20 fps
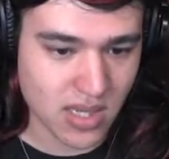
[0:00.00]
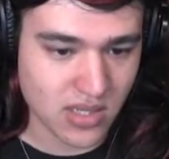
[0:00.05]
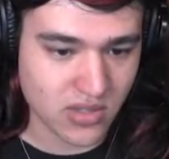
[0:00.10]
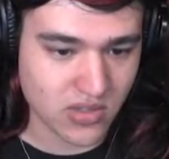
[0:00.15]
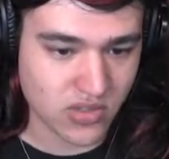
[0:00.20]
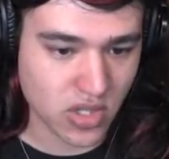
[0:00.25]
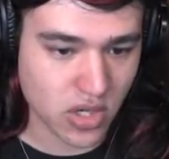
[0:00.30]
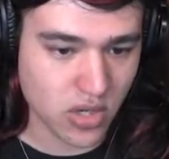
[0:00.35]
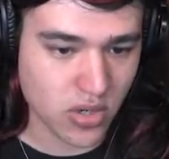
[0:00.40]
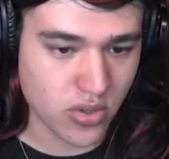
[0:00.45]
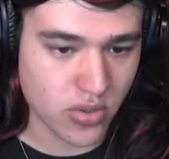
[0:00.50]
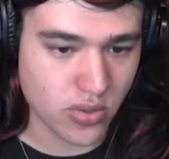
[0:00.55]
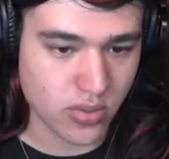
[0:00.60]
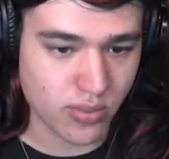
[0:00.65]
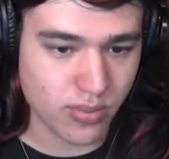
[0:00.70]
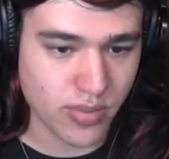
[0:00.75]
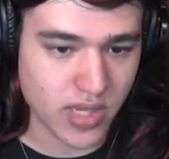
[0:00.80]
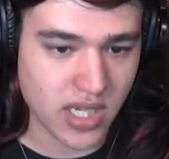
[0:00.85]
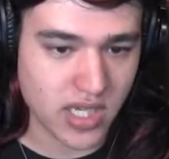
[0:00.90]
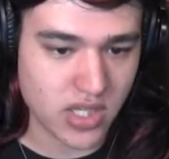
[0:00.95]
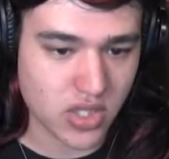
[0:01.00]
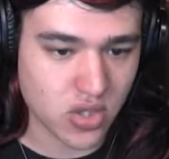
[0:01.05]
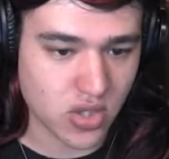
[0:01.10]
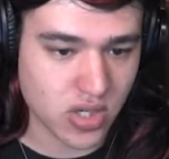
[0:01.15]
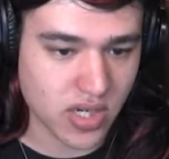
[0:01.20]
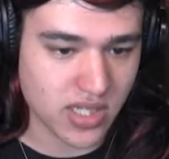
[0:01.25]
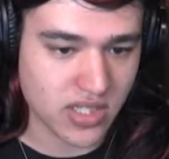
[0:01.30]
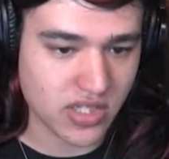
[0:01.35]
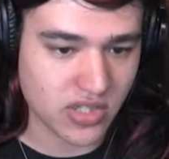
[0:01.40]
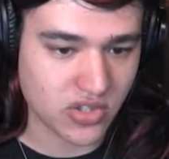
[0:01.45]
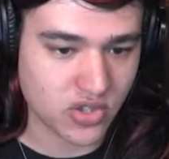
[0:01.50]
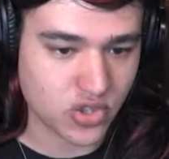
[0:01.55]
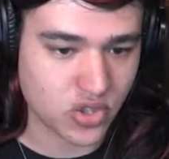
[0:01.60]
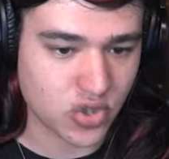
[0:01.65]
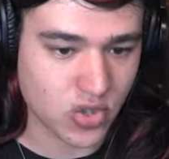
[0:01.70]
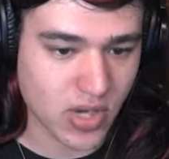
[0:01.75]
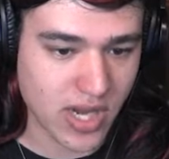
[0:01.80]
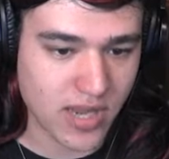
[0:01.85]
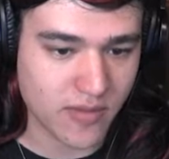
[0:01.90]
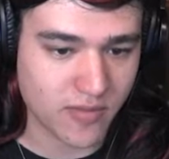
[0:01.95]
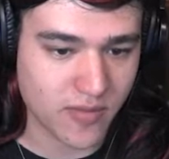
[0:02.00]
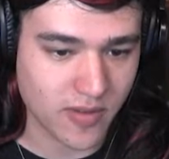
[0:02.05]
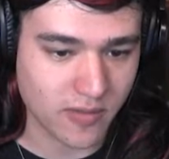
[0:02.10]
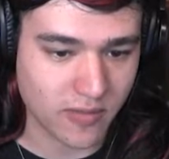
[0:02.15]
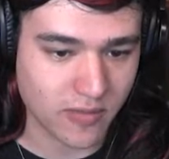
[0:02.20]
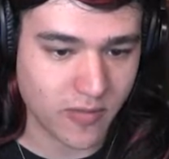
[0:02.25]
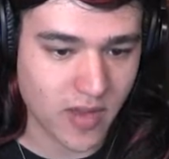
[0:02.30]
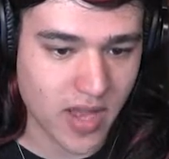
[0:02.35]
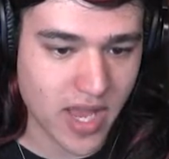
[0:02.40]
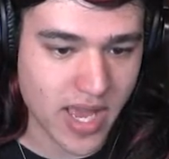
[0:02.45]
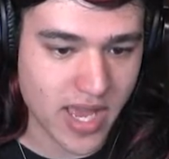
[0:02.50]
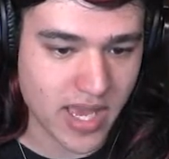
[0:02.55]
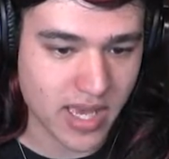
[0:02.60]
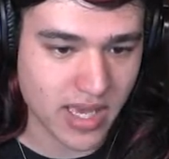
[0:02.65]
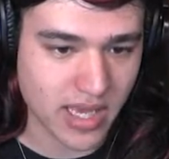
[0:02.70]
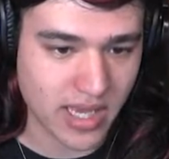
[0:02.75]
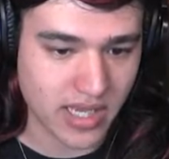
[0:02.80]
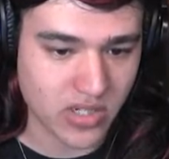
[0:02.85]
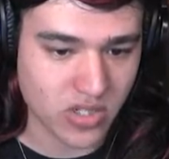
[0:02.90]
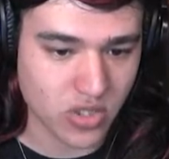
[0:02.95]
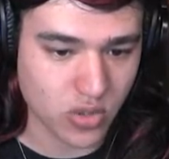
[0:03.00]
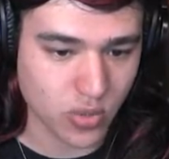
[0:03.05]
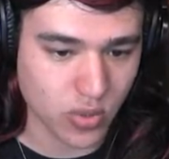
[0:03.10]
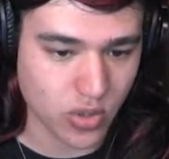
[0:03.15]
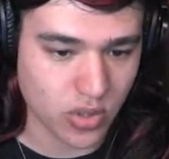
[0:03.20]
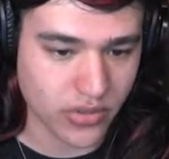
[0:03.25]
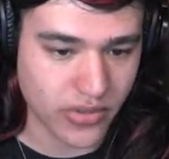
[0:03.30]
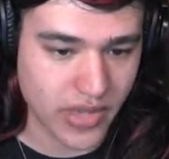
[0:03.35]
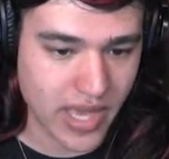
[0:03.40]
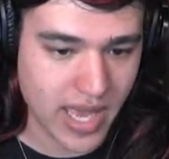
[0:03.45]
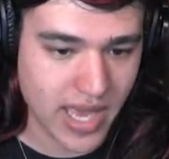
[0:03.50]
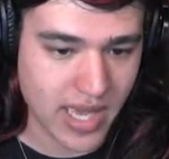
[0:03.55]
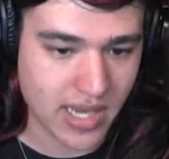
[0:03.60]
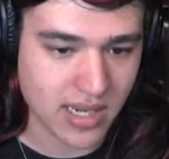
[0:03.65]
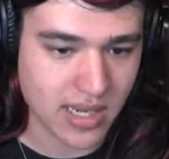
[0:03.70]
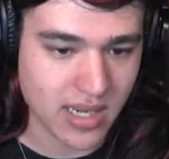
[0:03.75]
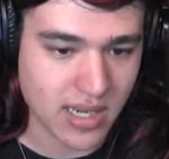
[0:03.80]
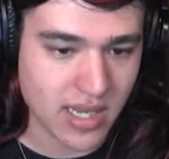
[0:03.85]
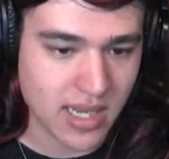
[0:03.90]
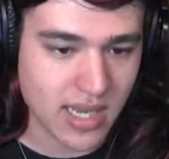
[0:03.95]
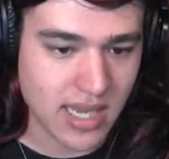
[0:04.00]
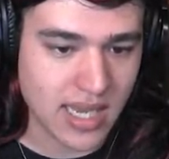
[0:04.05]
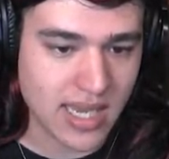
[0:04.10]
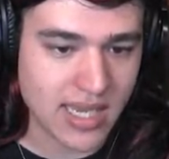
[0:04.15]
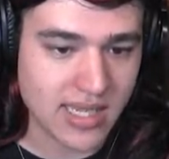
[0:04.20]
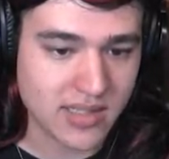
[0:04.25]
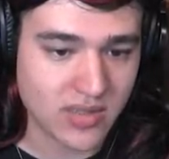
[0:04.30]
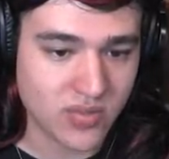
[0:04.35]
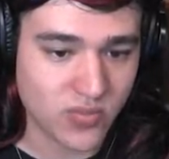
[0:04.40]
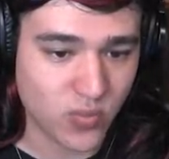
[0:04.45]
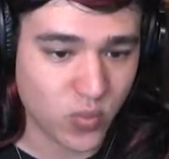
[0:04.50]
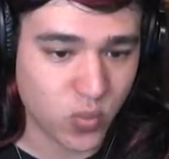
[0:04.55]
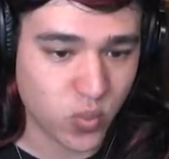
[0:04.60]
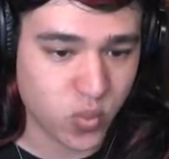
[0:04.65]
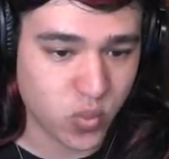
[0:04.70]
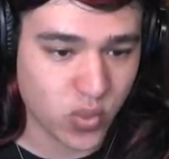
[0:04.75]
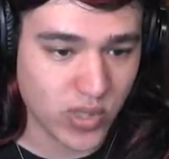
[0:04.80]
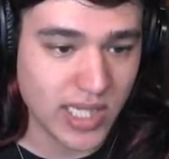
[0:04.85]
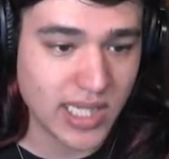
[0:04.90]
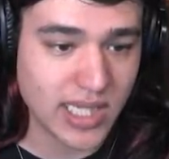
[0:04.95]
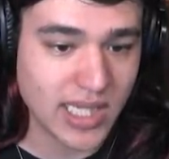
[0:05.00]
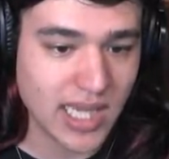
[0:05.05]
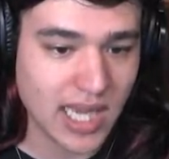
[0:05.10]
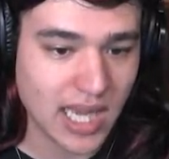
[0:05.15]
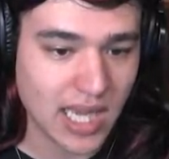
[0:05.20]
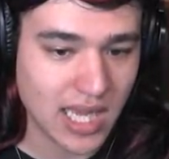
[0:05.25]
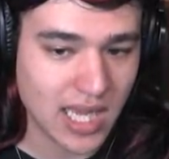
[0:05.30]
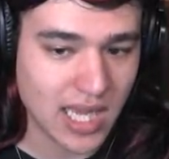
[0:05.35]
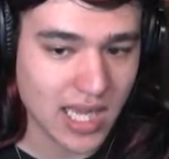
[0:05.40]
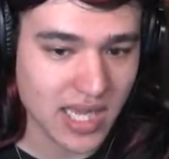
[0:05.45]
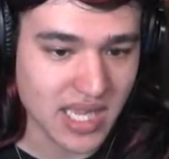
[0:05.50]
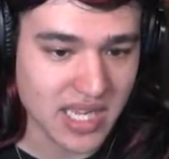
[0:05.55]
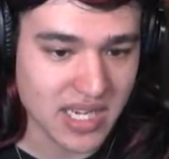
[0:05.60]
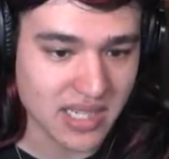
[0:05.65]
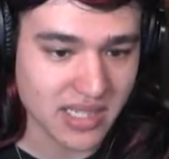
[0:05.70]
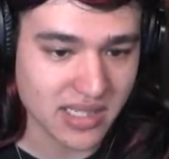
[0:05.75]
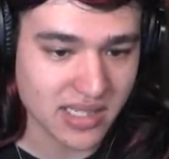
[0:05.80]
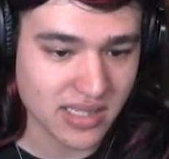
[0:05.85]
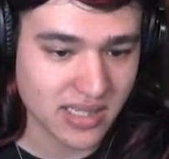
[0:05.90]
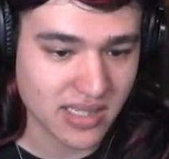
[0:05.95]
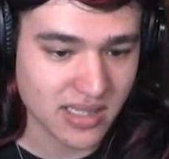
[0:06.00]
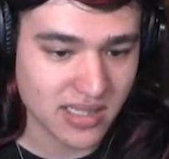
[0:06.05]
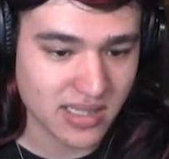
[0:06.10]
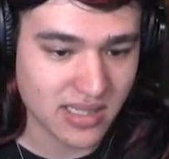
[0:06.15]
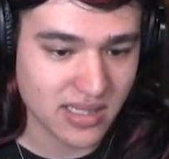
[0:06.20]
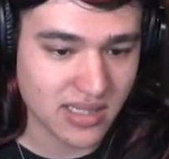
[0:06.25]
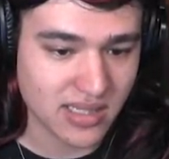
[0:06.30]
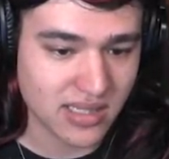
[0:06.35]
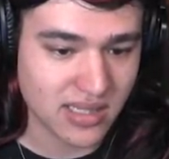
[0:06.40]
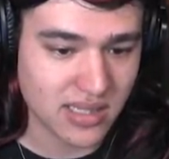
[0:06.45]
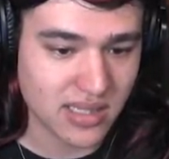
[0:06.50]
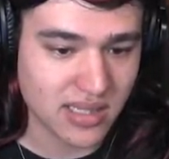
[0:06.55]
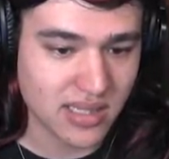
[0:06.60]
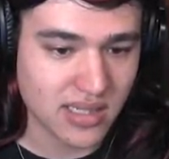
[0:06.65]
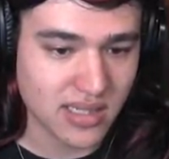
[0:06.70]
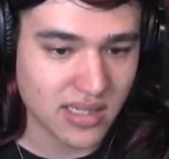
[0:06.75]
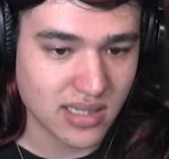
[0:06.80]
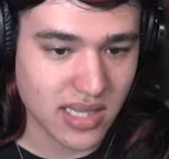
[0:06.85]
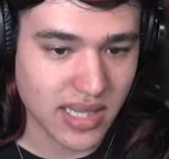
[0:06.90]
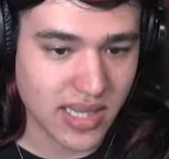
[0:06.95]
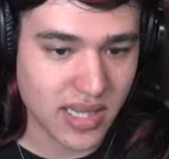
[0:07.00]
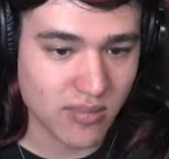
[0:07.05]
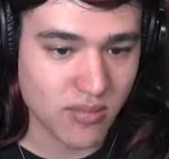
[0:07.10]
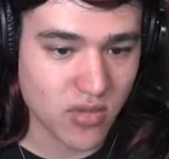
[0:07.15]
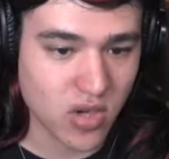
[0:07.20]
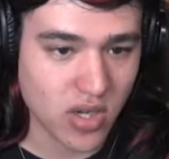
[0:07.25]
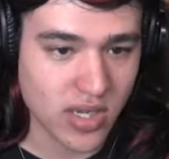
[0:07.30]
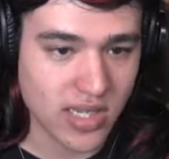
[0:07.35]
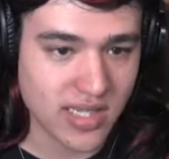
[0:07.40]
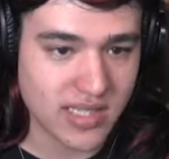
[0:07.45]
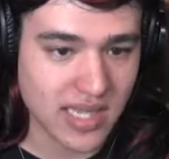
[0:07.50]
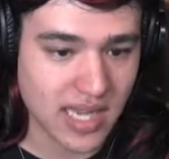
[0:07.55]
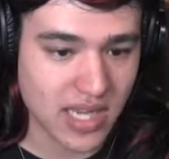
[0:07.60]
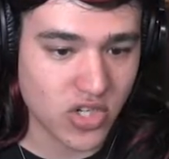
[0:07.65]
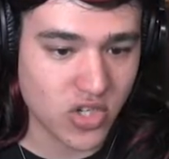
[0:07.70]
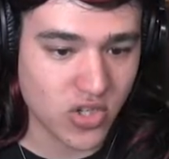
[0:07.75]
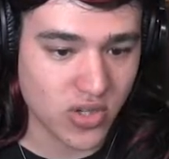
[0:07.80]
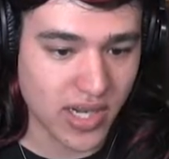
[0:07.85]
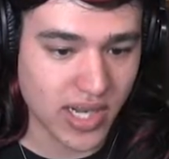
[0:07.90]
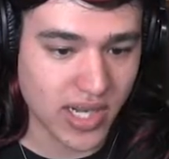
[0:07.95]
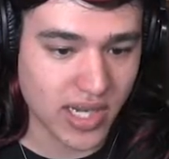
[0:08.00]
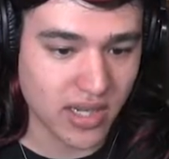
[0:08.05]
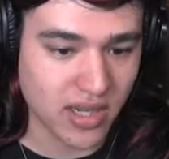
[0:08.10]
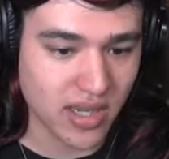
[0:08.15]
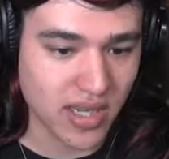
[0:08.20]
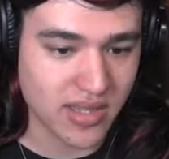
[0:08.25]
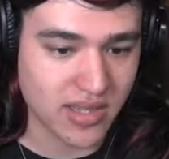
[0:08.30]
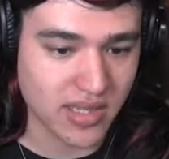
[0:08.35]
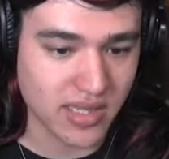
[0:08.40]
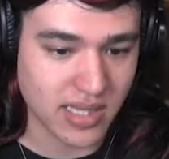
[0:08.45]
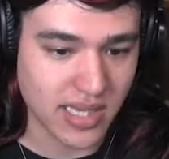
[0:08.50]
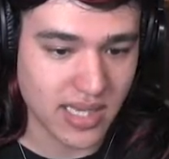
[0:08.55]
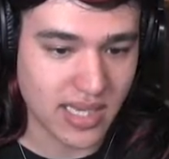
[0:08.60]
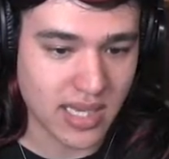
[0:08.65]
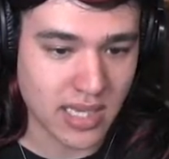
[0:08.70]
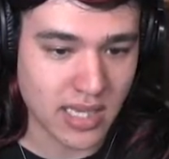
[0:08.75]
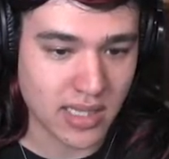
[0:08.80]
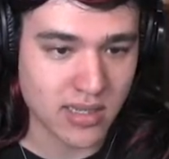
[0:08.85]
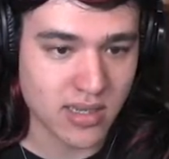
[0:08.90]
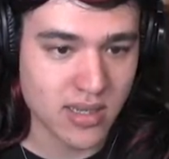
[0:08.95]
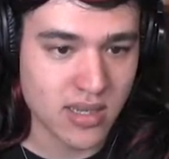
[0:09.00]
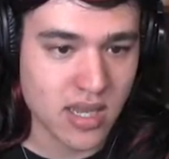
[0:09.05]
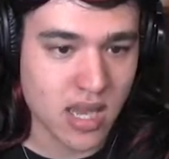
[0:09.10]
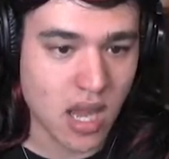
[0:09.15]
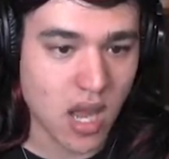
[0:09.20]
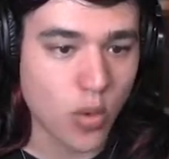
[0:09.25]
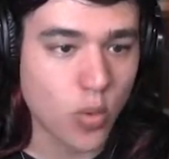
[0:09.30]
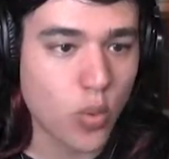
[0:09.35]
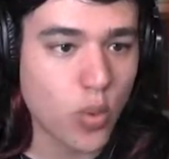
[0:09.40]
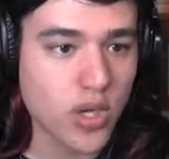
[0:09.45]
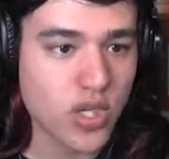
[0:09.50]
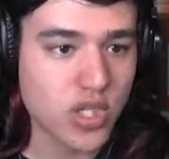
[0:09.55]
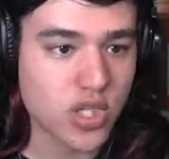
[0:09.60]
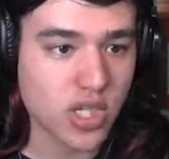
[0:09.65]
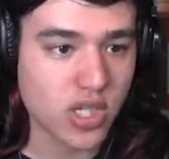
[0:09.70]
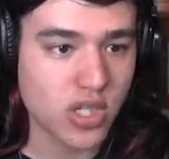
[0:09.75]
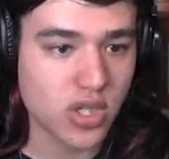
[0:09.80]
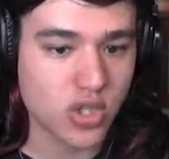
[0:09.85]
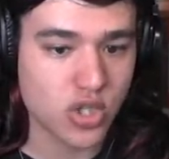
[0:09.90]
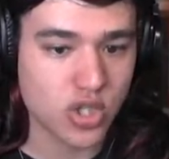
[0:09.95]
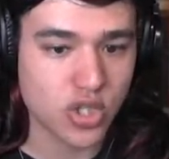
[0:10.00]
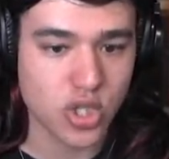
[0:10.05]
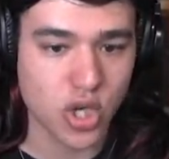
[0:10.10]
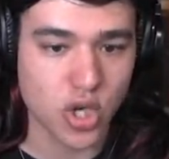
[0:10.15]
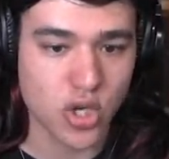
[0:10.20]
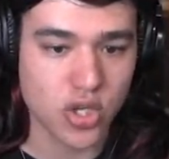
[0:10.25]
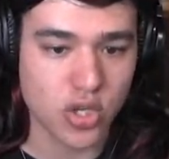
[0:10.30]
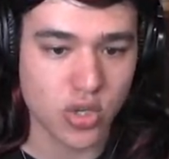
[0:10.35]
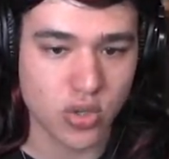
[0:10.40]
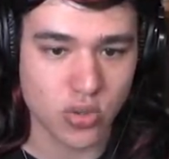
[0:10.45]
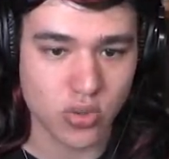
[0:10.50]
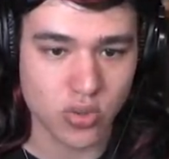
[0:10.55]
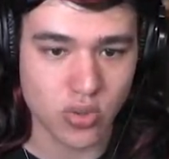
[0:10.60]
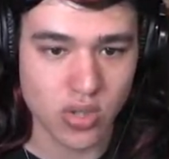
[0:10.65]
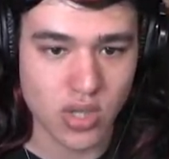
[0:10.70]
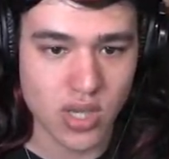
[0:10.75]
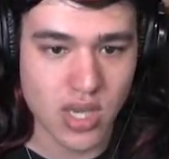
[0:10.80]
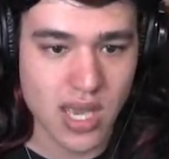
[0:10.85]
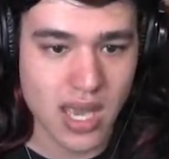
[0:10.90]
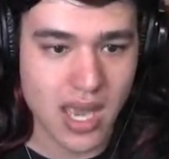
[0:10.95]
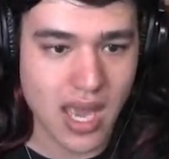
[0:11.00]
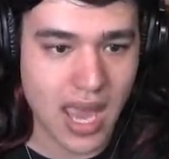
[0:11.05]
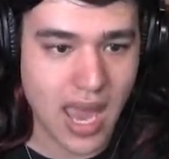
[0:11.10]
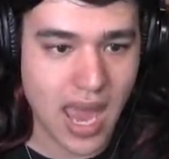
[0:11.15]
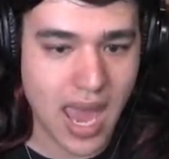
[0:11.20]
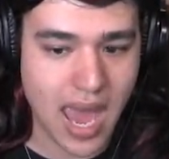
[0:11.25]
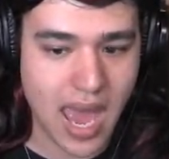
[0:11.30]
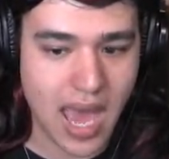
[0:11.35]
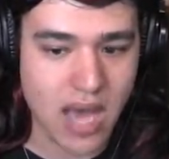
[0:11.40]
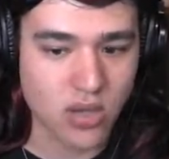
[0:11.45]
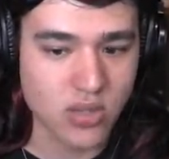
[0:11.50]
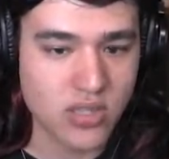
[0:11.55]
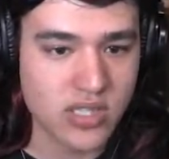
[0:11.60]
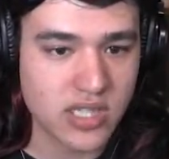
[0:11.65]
So, me trying to strafe and fire and do all that is really hard. Like, I'm not exaggerating either. Like, I wish I could show you how